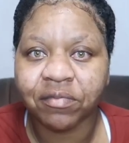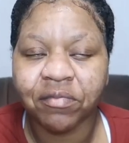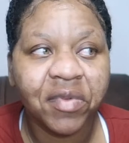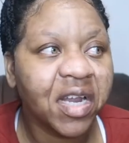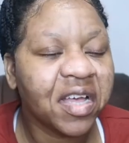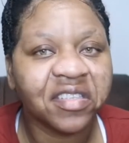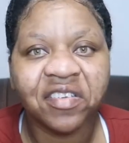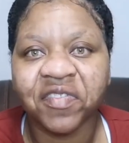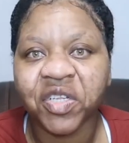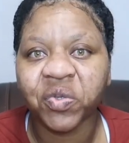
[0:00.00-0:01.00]
Me not
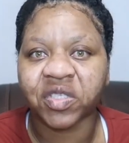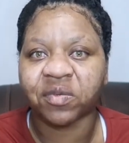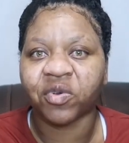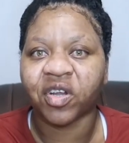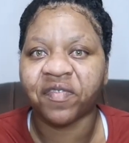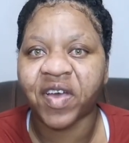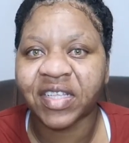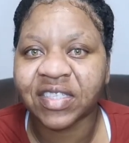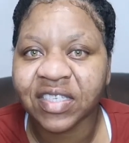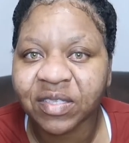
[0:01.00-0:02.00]
even the know some could have
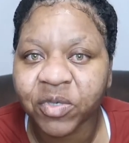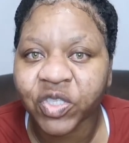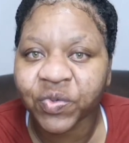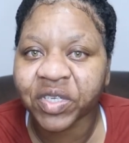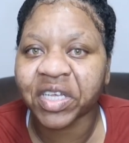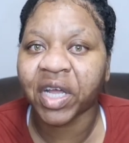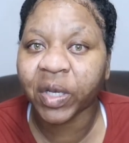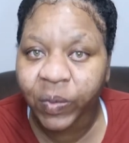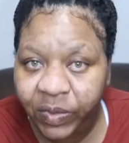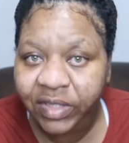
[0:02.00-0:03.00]
find 6 months worth of
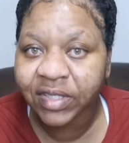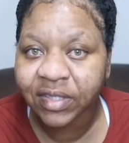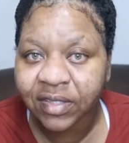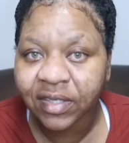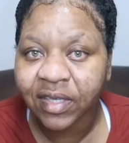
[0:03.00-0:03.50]
clothes.